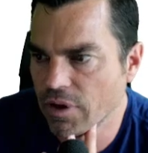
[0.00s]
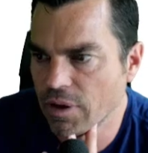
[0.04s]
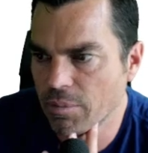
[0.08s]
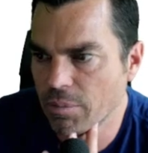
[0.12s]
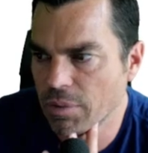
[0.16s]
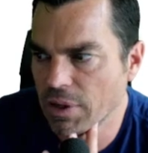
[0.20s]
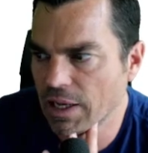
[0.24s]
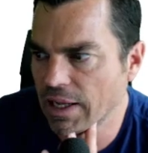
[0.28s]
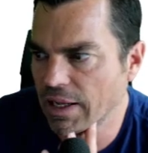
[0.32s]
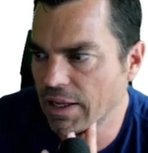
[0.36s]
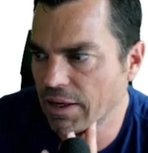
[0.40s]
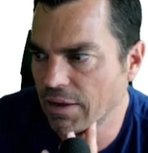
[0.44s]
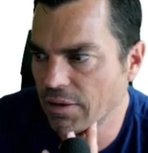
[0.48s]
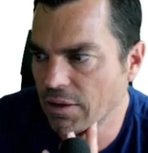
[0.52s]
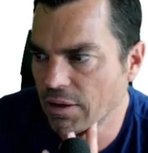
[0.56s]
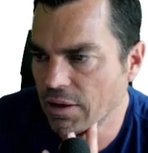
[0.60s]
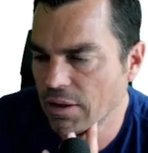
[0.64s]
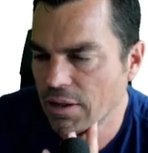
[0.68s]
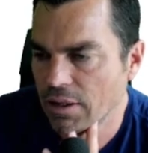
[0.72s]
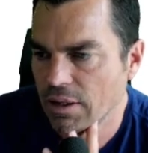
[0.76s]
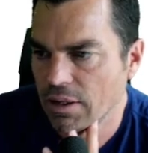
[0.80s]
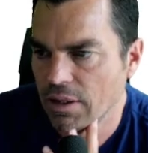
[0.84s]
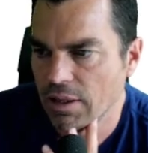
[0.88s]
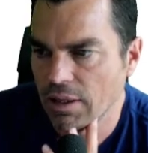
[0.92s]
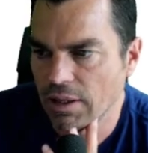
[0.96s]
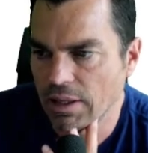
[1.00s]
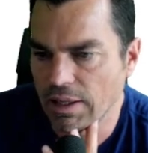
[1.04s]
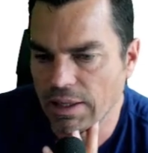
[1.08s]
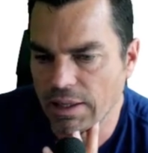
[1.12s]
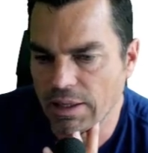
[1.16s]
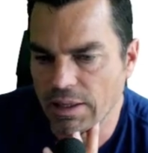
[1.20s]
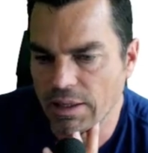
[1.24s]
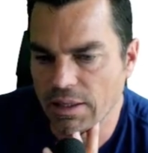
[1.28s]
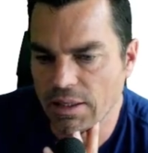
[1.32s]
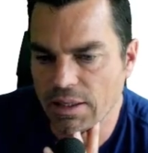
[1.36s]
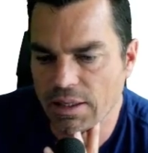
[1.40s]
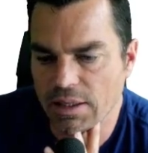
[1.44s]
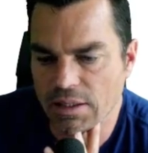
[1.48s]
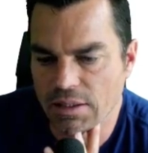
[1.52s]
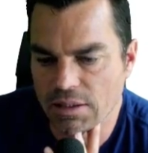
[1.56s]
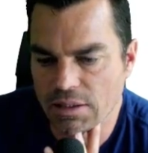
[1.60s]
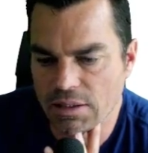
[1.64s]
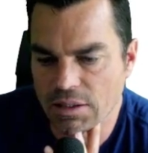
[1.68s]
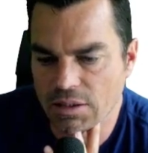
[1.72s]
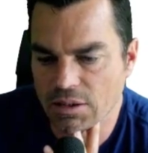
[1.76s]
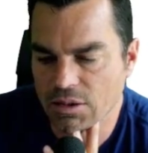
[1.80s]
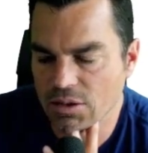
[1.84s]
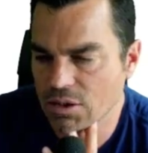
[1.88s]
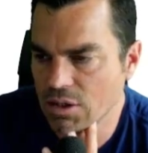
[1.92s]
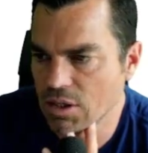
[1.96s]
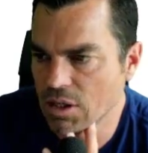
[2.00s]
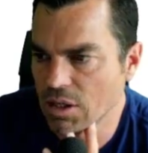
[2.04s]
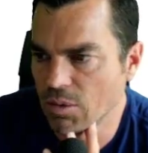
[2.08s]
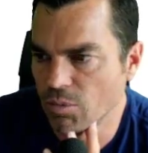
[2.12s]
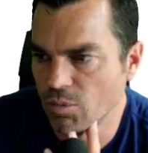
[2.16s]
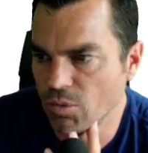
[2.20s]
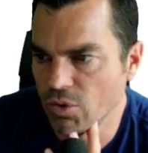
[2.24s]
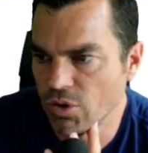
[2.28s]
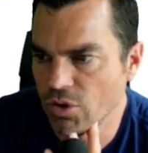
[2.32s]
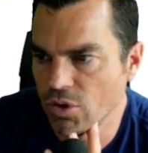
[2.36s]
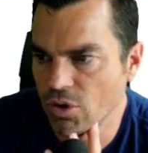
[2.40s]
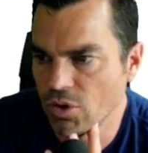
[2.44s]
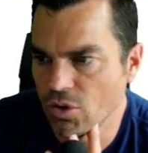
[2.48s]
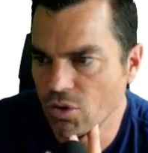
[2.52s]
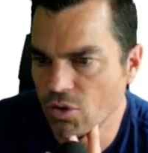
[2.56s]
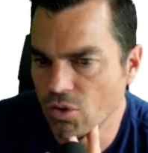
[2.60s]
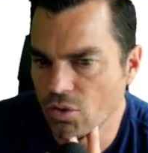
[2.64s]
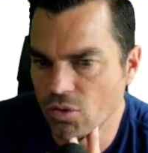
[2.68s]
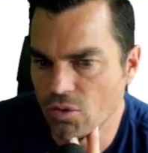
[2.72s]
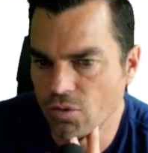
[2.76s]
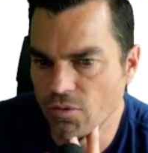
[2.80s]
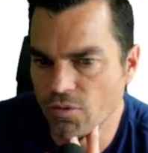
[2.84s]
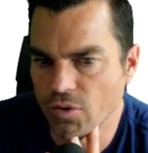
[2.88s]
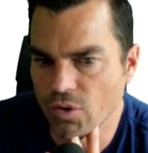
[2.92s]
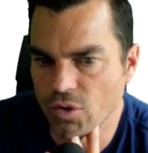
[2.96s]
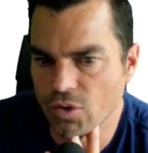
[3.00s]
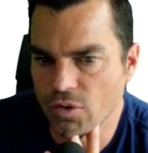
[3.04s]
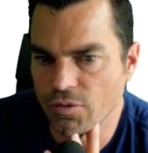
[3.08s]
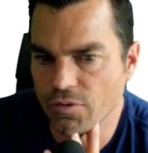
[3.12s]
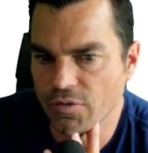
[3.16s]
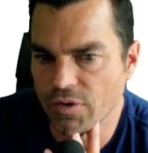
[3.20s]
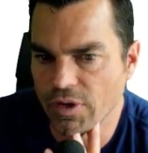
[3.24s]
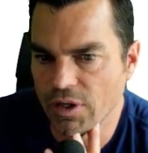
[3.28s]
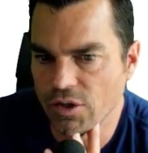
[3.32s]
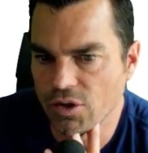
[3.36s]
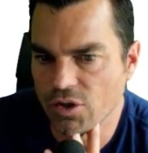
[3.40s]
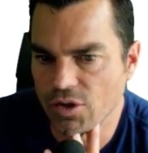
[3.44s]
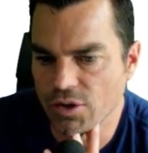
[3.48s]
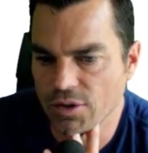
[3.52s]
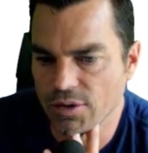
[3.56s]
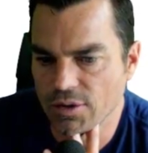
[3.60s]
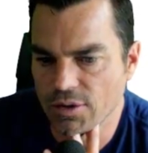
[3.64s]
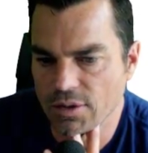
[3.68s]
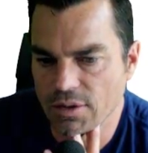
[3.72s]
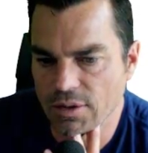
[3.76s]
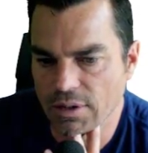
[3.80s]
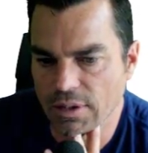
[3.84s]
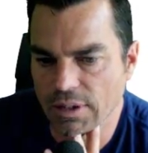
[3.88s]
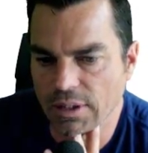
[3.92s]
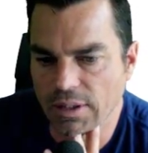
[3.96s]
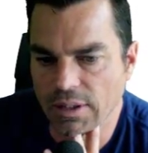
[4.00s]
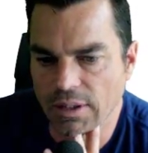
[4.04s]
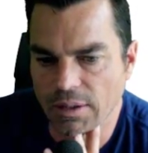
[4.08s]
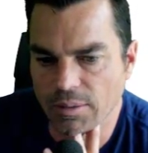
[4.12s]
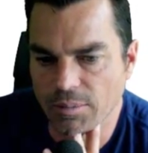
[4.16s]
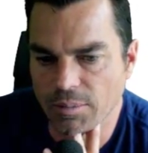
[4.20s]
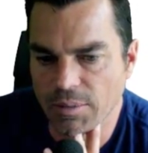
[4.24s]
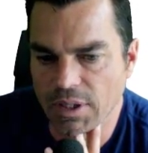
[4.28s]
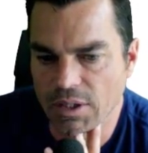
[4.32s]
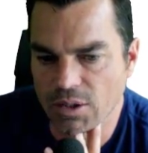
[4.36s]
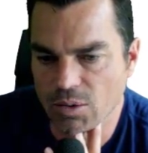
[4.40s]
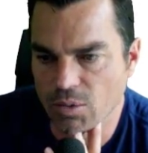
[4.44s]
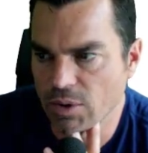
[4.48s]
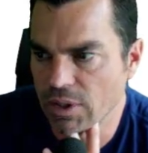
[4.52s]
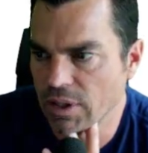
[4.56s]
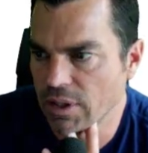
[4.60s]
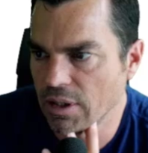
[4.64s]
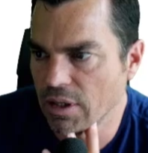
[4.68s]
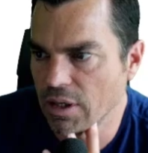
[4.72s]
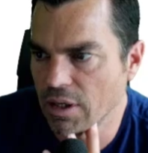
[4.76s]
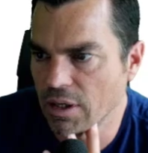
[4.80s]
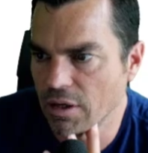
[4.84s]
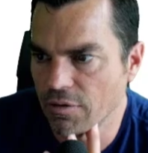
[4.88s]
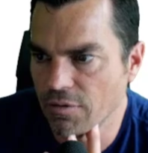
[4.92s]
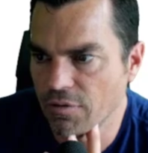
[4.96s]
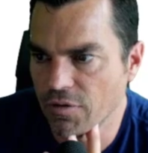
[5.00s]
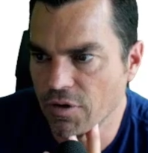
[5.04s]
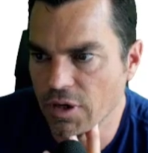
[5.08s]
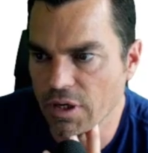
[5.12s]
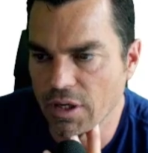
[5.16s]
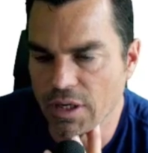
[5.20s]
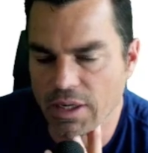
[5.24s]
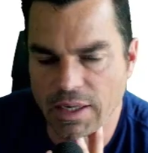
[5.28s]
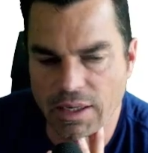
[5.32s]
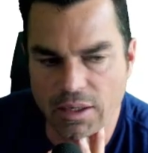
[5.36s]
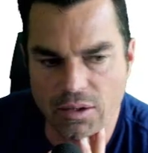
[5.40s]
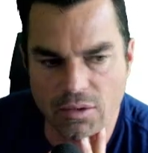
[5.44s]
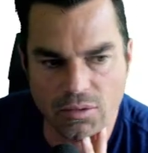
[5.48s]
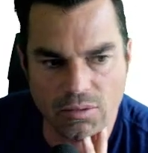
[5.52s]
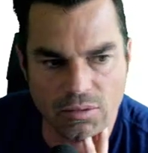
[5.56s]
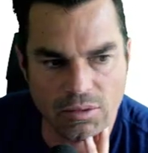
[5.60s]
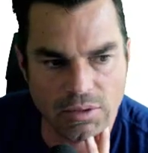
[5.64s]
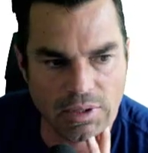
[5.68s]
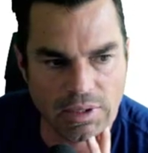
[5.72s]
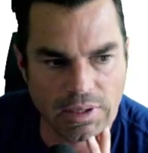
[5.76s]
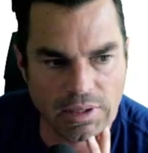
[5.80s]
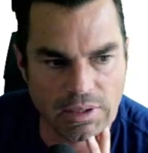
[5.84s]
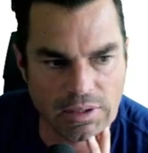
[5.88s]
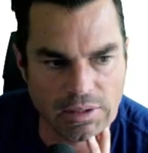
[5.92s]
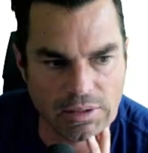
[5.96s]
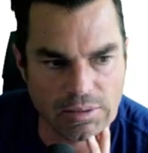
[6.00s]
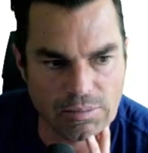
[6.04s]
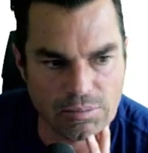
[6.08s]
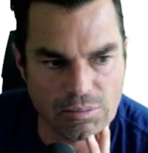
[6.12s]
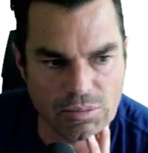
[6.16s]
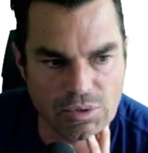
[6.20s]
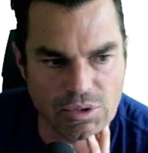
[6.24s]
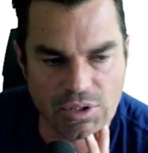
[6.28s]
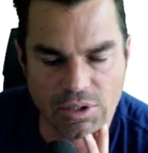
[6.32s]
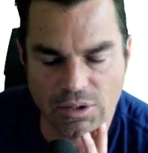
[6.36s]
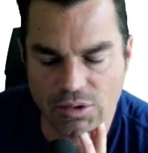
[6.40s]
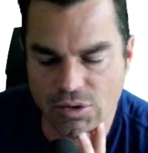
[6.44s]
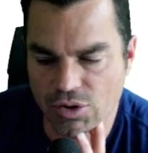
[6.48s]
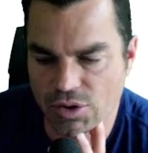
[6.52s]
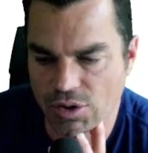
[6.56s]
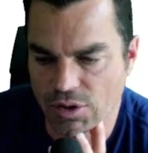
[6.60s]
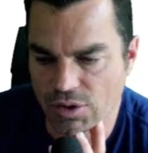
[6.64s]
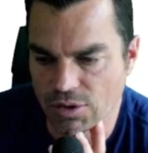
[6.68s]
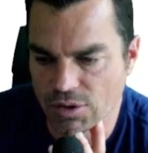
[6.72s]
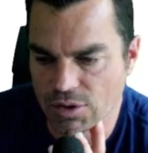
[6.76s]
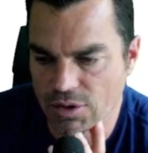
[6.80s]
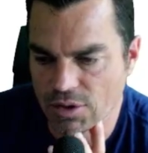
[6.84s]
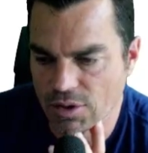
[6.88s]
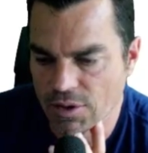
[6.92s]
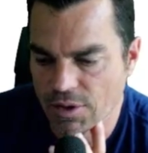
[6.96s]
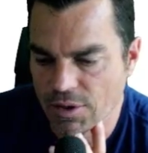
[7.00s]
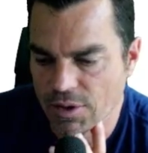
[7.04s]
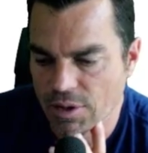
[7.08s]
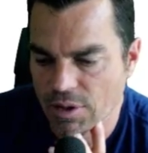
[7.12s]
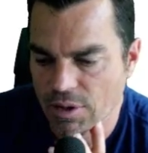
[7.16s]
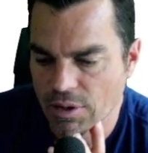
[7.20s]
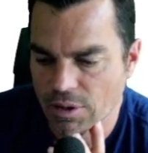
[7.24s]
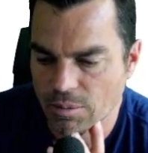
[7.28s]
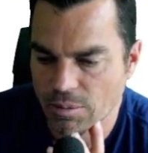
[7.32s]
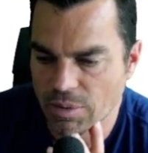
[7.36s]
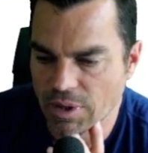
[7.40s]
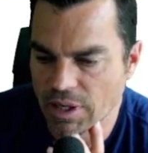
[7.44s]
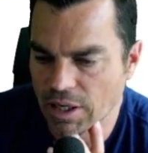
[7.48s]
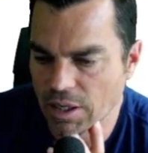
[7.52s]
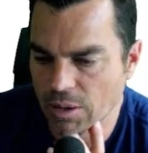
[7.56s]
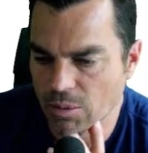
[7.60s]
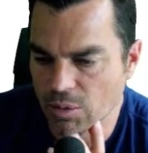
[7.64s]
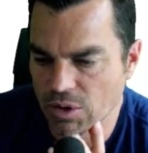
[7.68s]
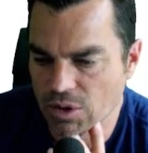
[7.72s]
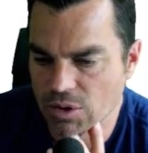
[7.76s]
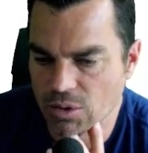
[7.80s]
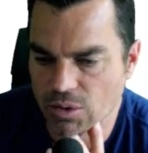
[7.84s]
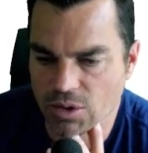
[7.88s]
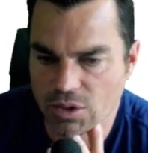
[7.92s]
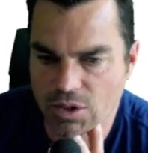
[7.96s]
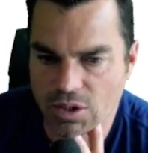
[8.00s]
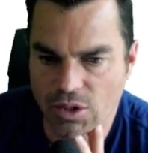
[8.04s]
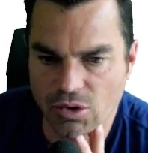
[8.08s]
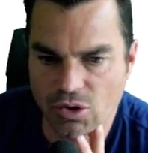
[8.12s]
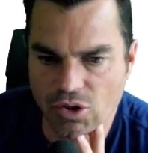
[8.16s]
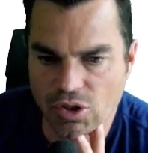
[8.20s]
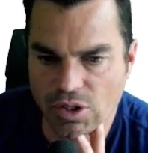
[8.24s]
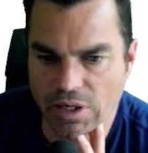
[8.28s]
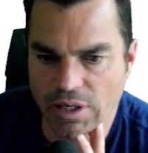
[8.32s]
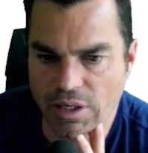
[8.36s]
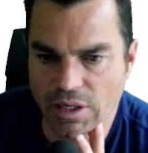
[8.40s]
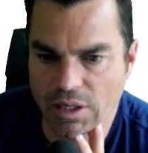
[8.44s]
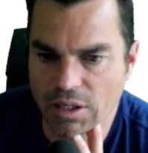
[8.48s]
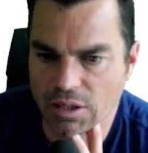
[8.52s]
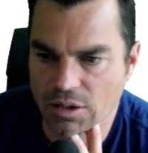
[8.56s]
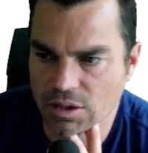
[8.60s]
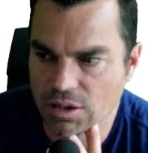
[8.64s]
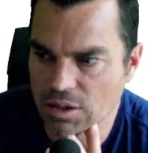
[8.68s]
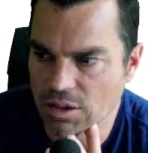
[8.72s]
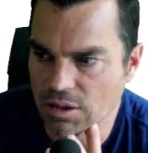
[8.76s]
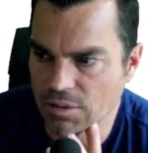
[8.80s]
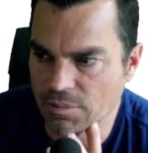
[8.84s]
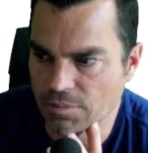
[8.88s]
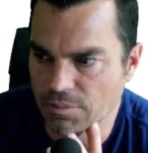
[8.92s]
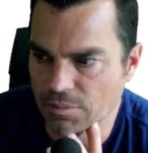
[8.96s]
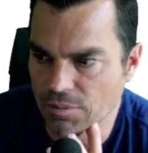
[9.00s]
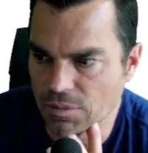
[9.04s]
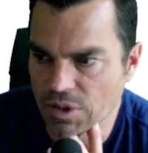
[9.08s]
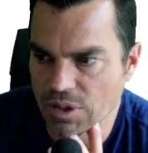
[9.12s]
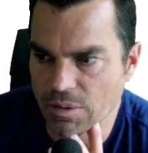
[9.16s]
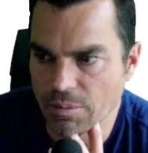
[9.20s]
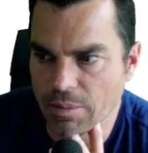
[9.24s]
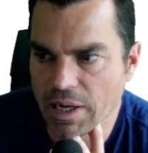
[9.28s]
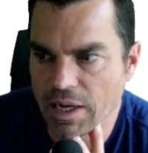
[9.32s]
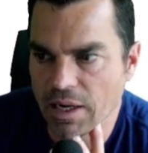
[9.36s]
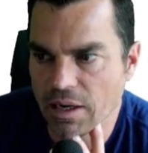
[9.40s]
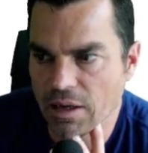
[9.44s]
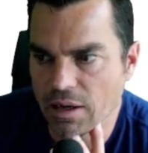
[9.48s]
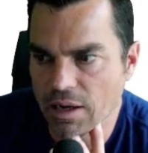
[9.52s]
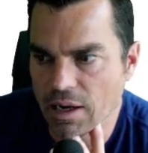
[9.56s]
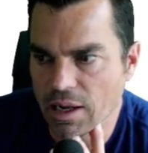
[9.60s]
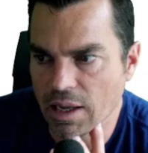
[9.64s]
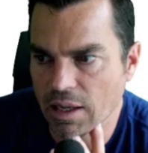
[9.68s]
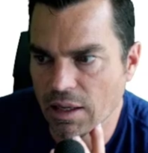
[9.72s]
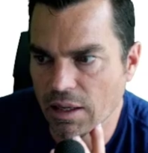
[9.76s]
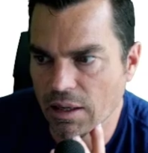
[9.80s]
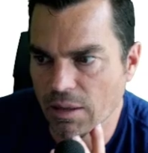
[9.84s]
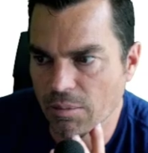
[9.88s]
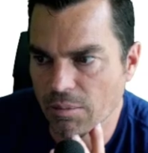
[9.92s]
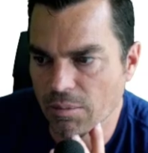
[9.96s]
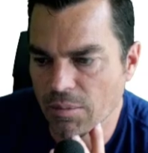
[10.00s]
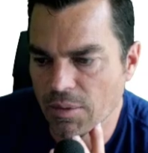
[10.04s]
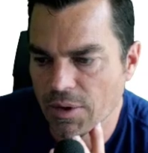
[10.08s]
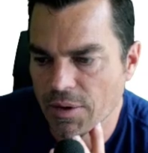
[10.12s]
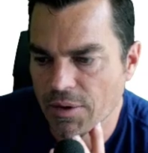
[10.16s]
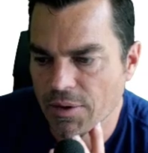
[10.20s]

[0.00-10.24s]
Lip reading: plan, and it does come with an awful lot of features, as we're going to find out, such as being able to associate a custom domain name.